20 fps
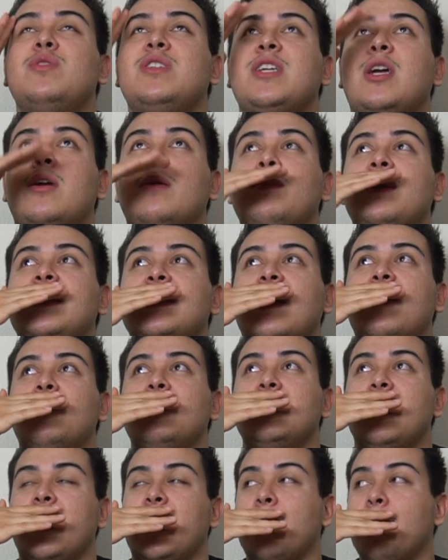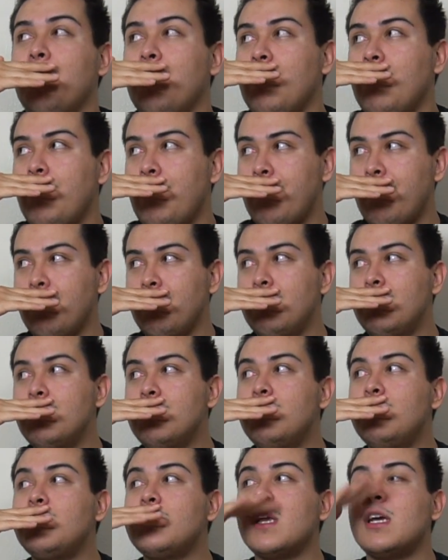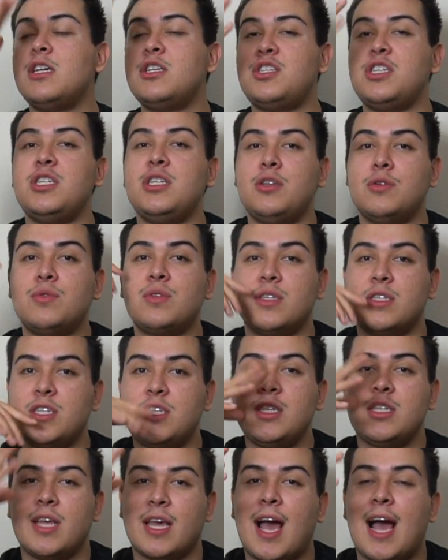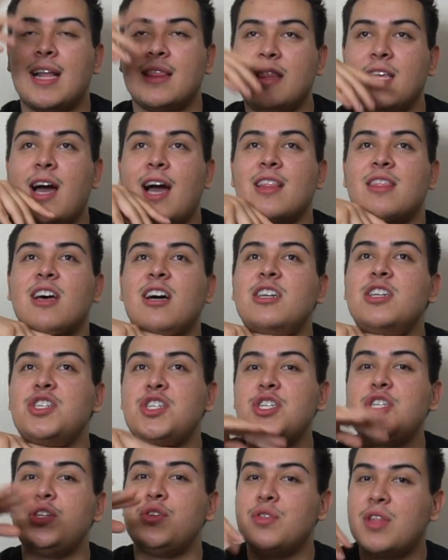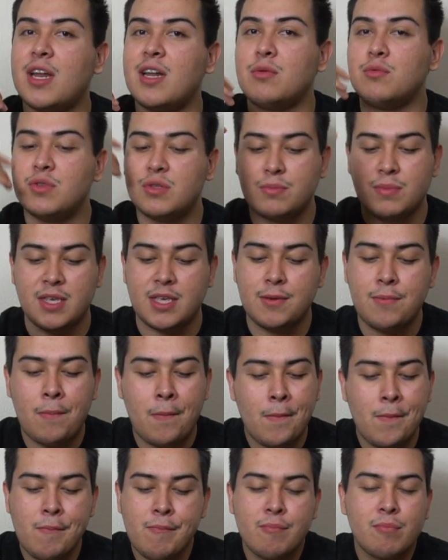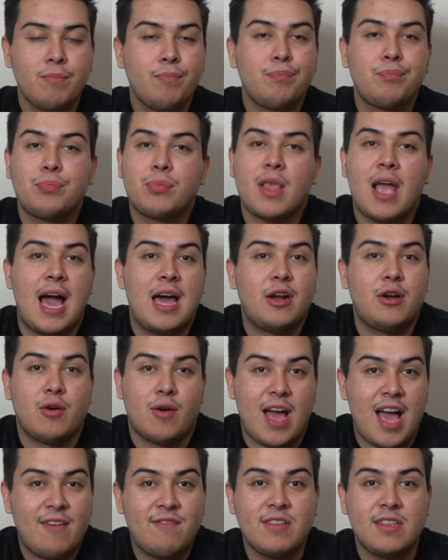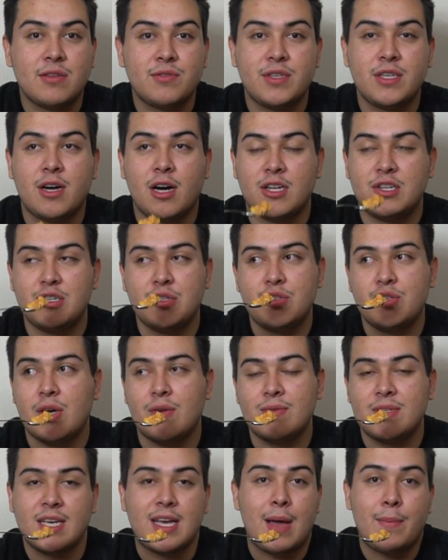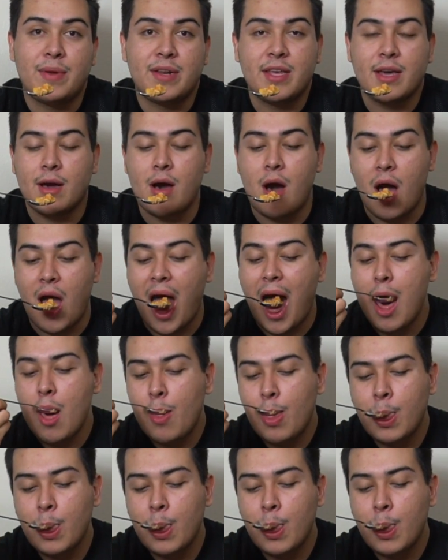scared because I was like, she knew, she like I thought she knew that it was me. I don't know, I have a guilty conscience, so I was like, I'm gonna get caught.